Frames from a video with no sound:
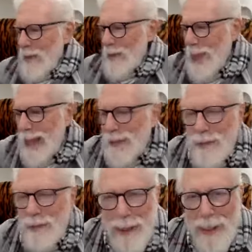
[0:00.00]
that's
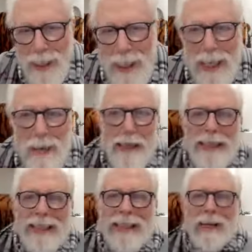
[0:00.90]
it. I got my
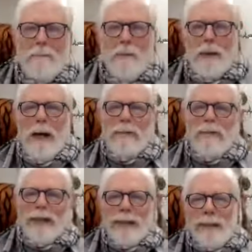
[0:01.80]
temple
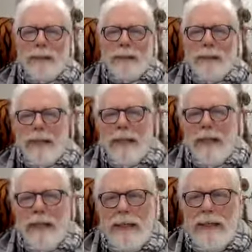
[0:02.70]
coffee here.
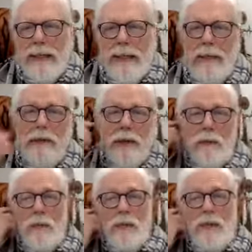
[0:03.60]
The living
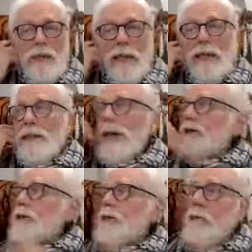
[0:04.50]
room is kind of
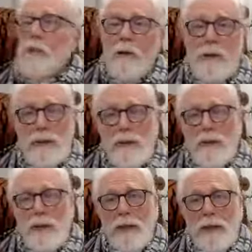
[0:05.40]
nice and warm
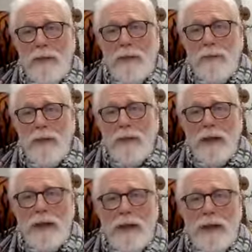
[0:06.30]

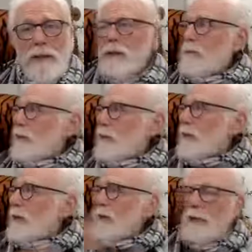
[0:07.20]
this
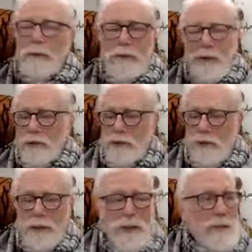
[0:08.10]
morning, although it is
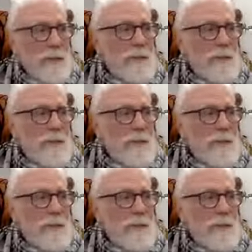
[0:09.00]
still